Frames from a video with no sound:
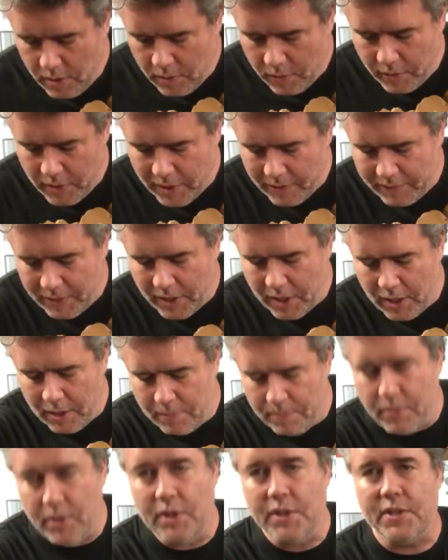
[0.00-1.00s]
we have a
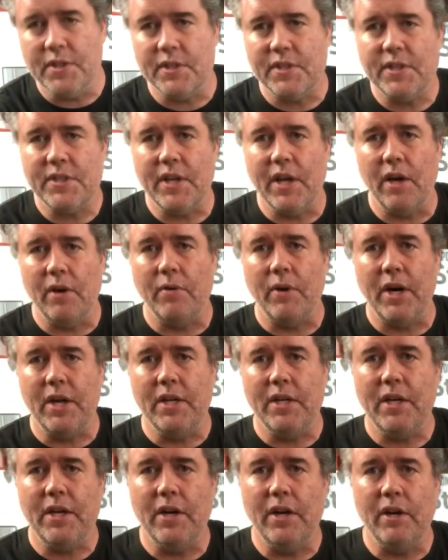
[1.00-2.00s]
prison cell
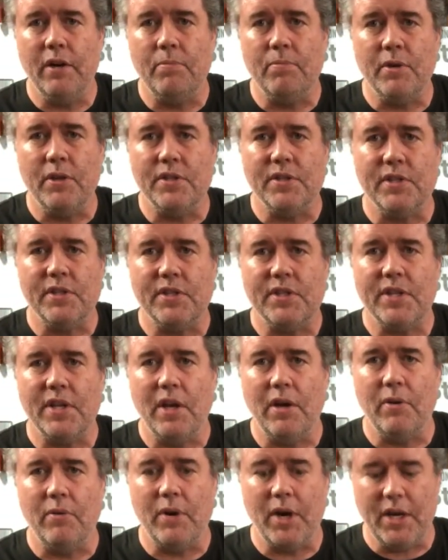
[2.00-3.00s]
right here, prison
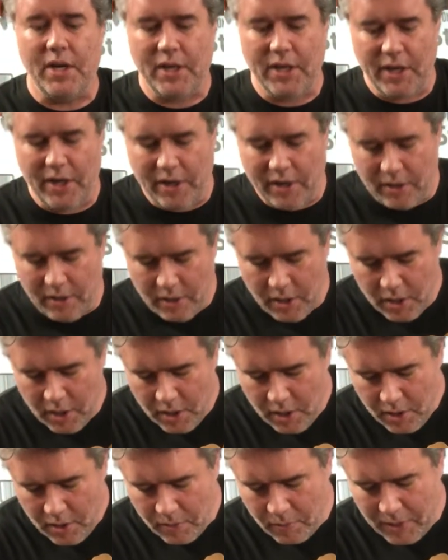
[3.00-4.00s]
cell right here.
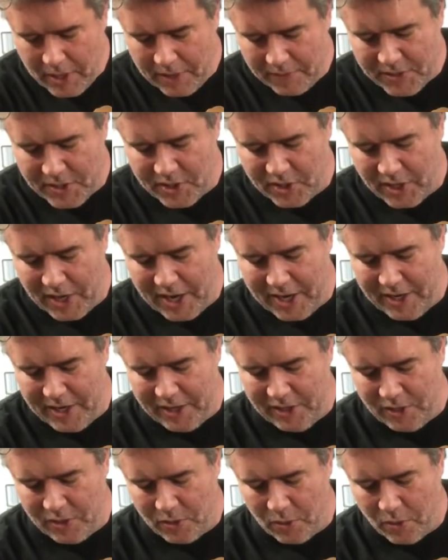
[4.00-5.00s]
We have
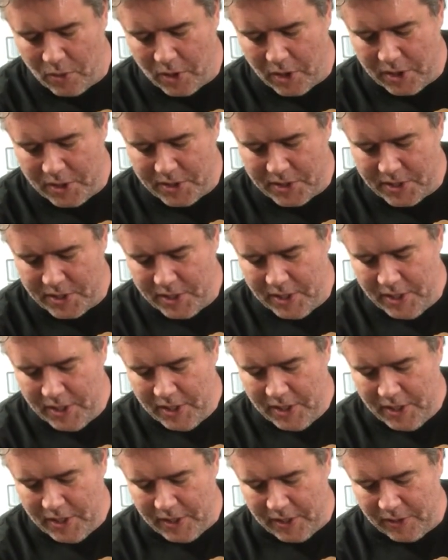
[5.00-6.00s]
slide-in doors.
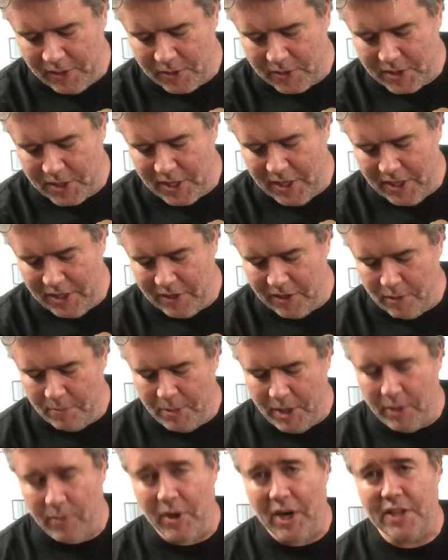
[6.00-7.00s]
Those can either
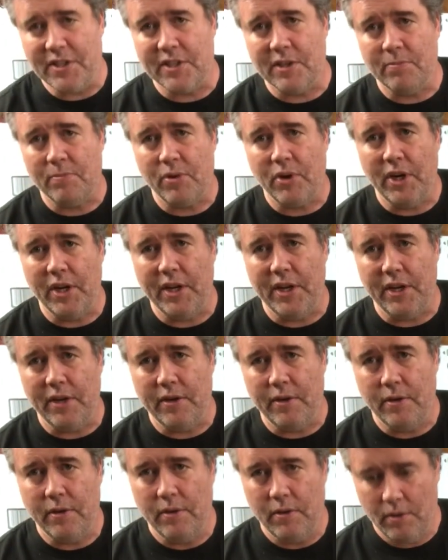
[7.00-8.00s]
be resin
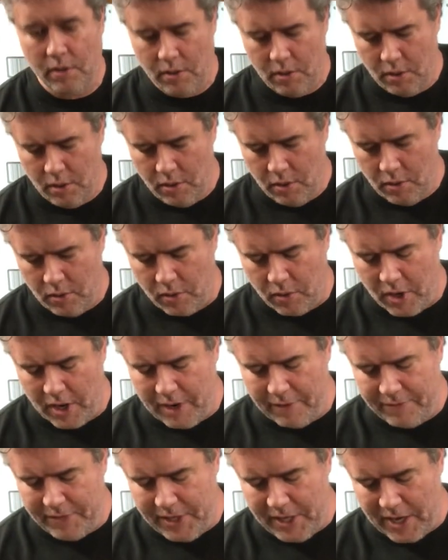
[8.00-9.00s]
printed or
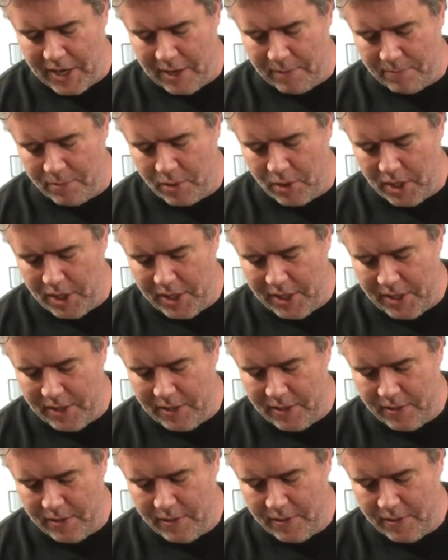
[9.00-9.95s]
FDM printed.